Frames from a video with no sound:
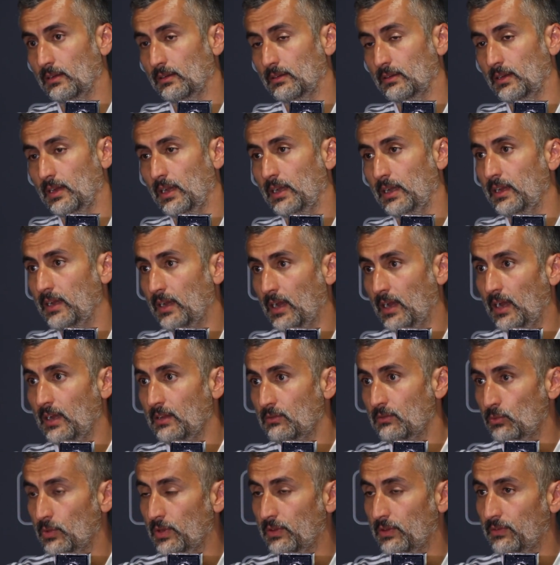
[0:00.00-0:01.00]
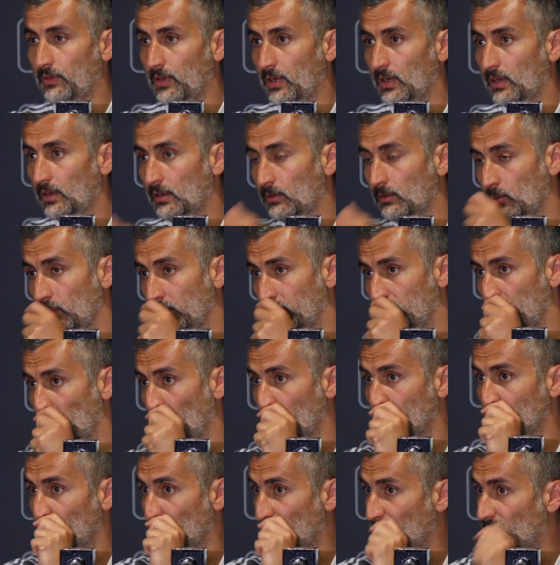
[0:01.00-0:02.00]
getting height with
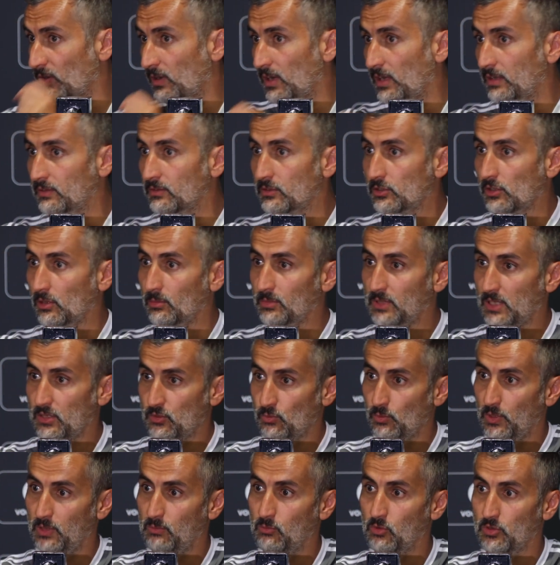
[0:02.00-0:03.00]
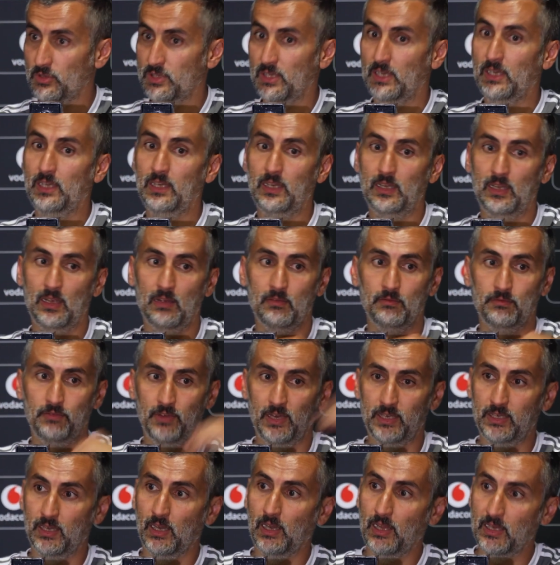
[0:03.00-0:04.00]
Londlo and sometimes with Moselle, and
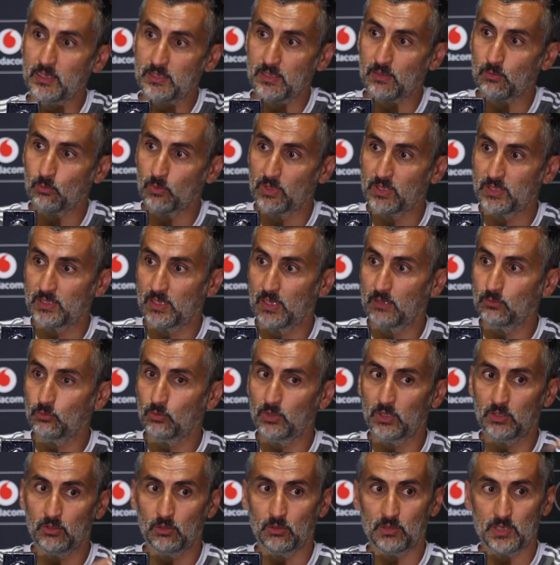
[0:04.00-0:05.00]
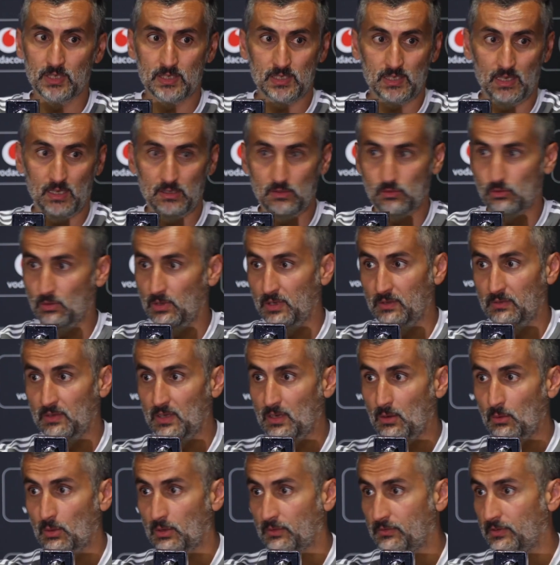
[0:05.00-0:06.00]
finalizing with Shandu in the other side. So I
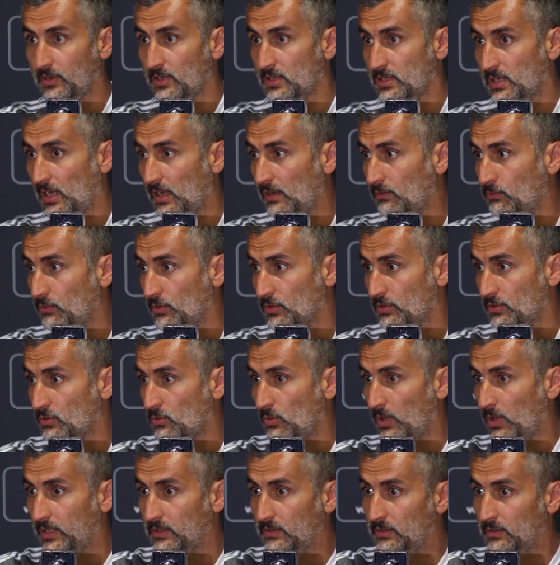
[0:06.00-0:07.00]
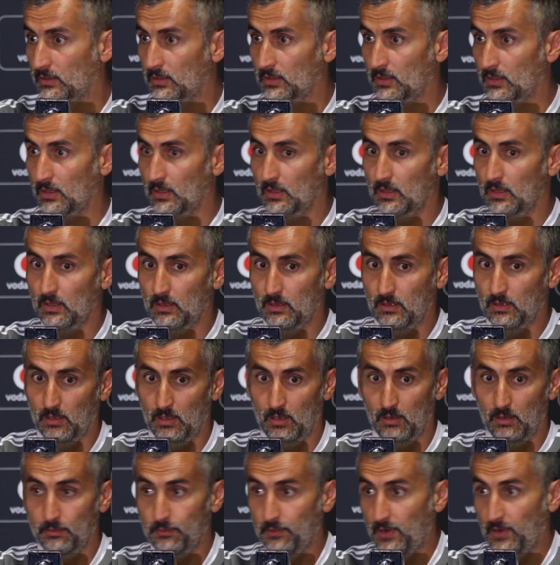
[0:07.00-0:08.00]
think our first half was quite
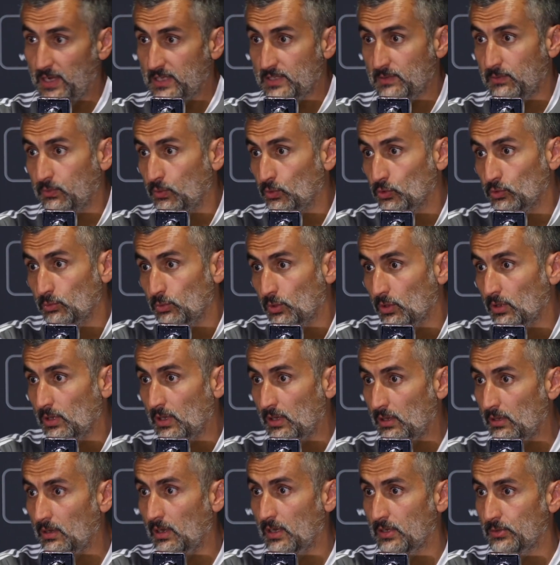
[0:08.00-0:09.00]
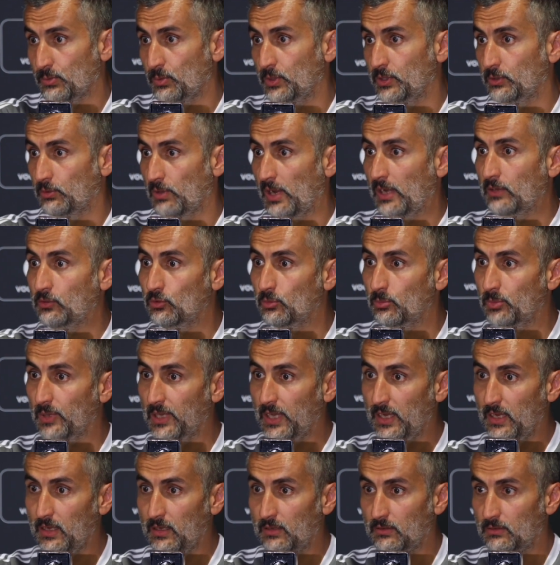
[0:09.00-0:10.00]
fast football, as we tried to
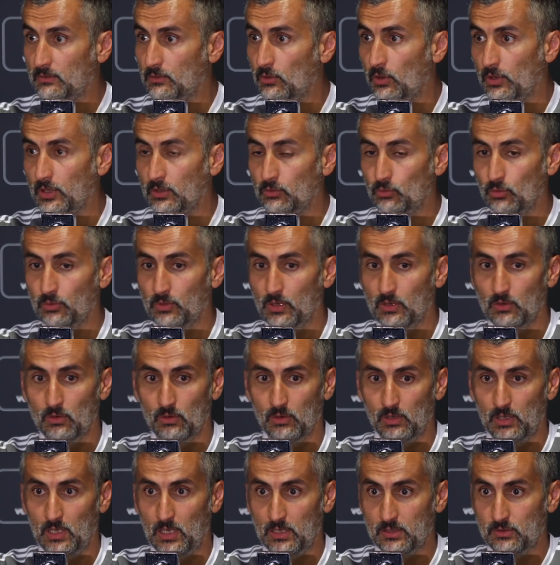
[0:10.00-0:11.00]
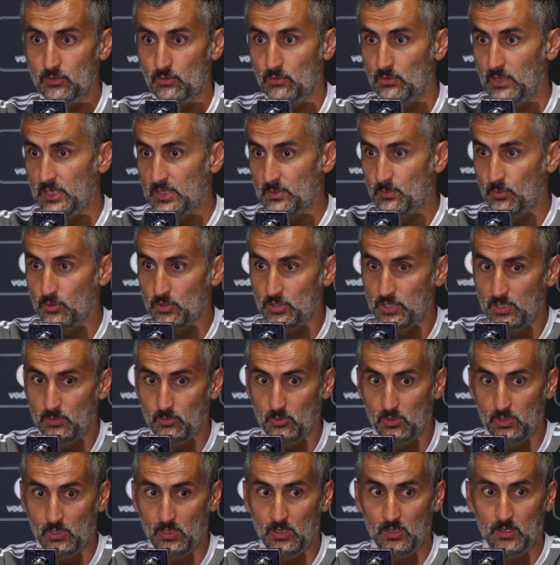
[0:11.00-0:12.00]
play it, going to the goal as soon as
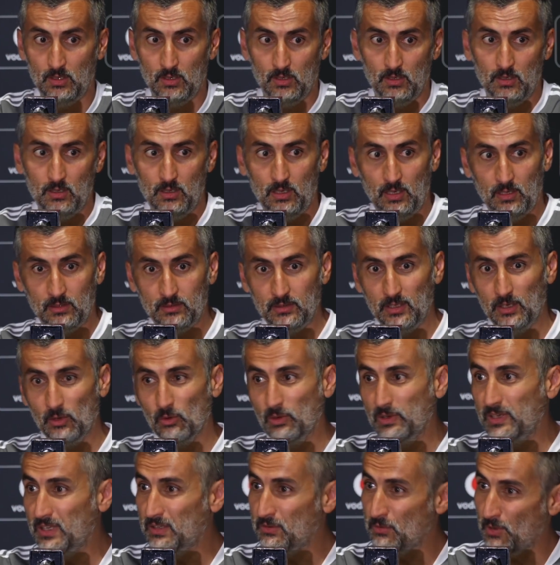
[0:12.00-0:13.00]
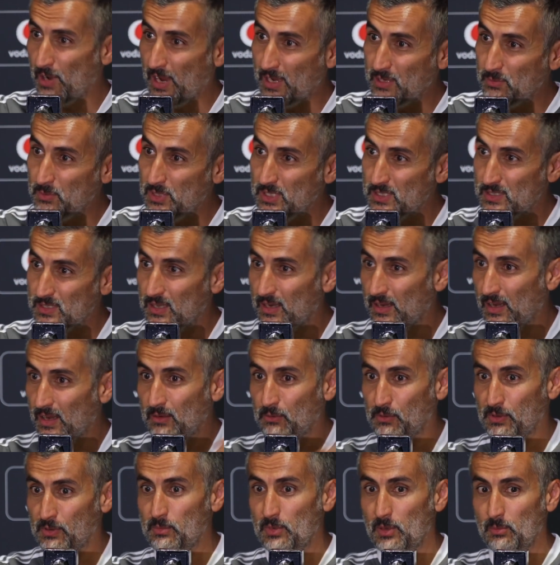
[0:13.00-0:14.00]
possible. And the only drivings that I
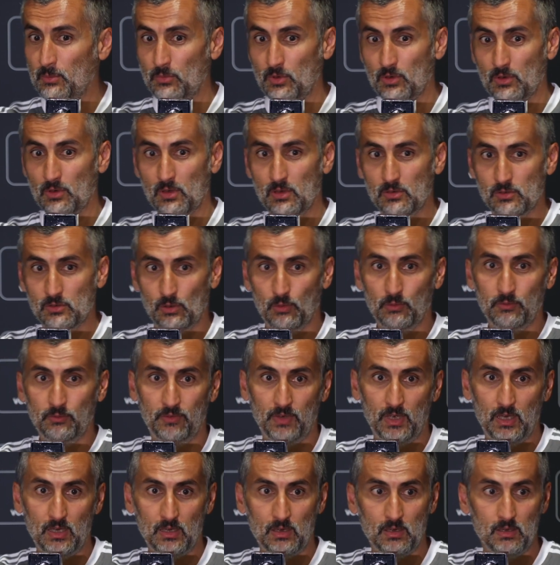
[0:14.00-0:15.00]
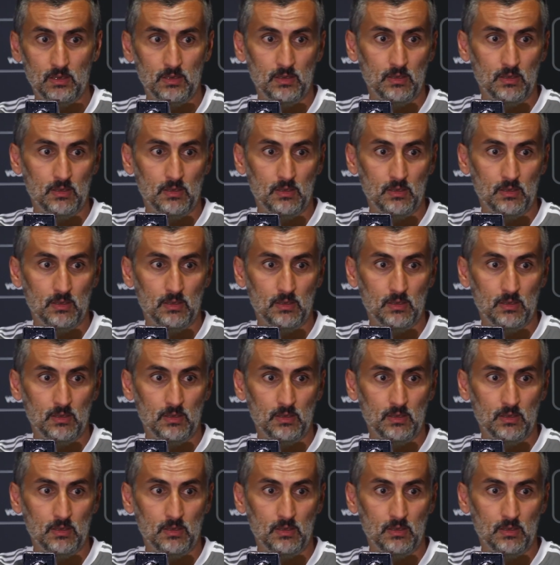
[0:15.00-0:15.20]
remember so far